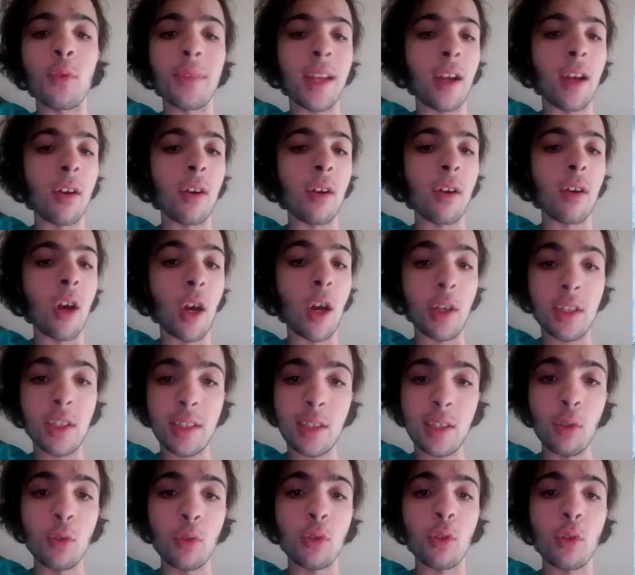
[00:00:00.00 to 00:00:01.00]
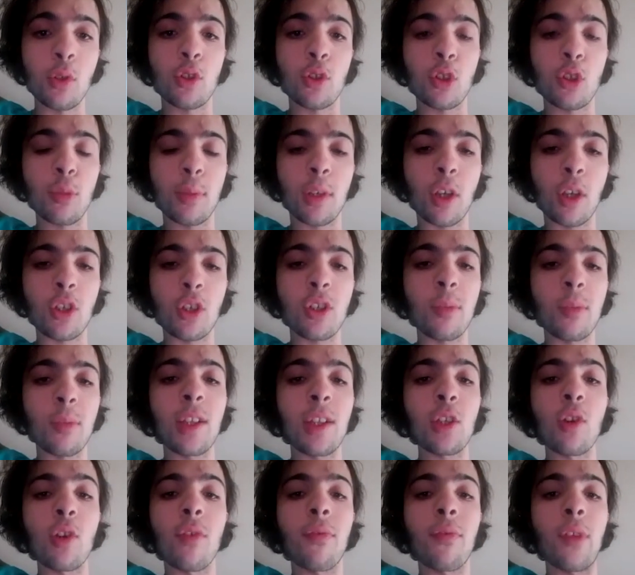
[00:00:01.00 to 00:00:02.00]
Now, I still do Supercoach and I've
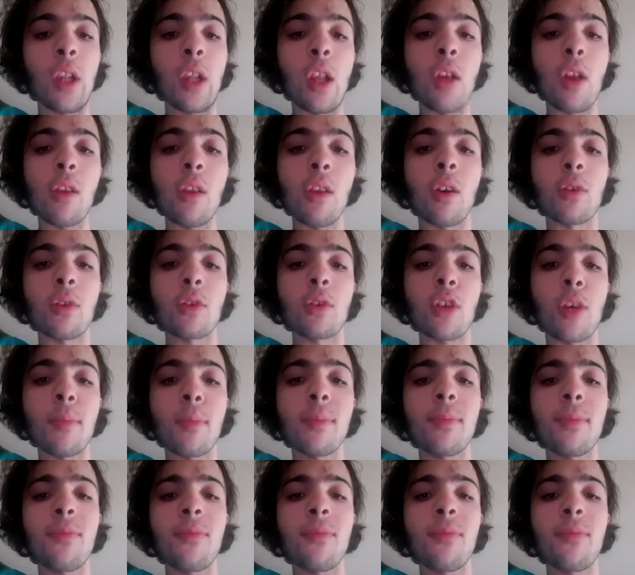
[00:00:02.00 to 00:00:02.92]
been doing it for a long, long time,